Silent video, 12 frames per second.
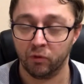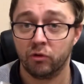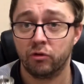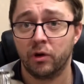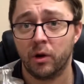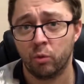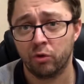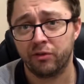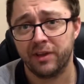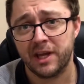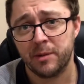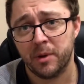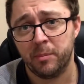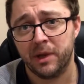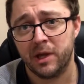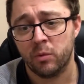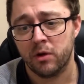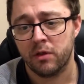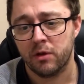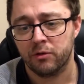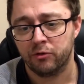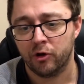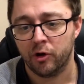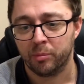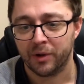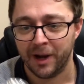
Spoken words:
So I was thinking about picking one of those up.